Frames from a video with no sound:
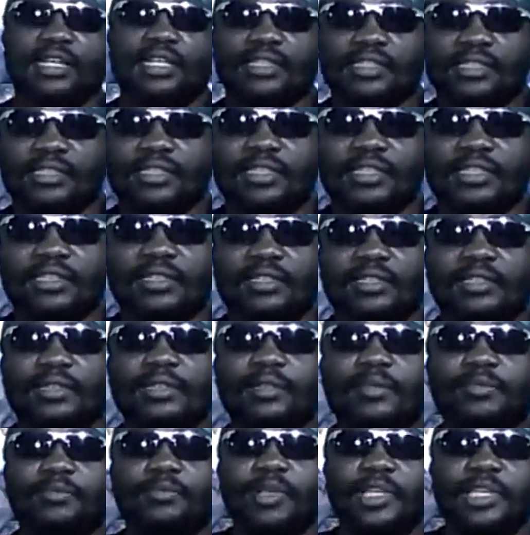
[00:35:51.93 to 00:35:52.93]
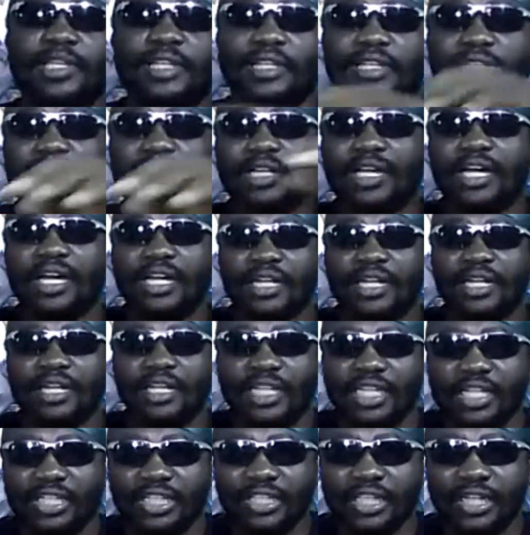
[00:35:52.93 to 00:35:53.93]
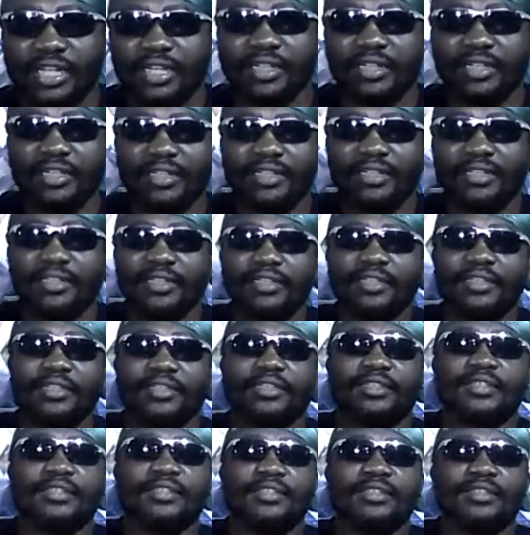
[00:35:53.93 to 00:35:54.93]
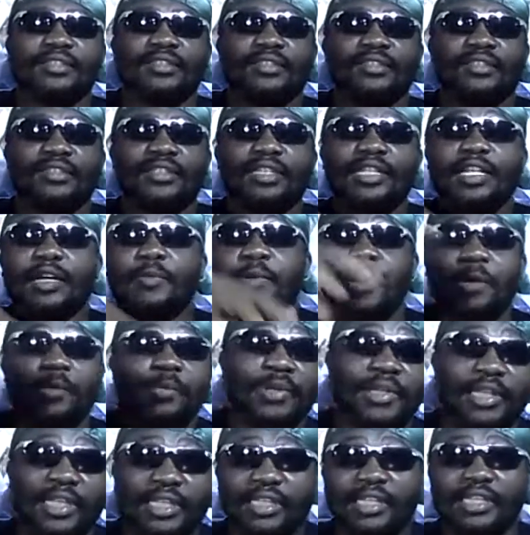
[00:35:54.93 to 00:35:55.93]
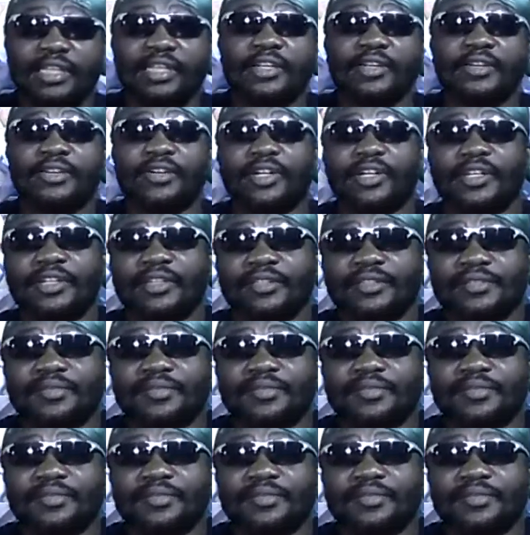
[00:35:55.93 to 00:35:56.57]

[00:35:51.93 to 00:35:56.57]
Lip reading: that, meaning on a nation in a populated area.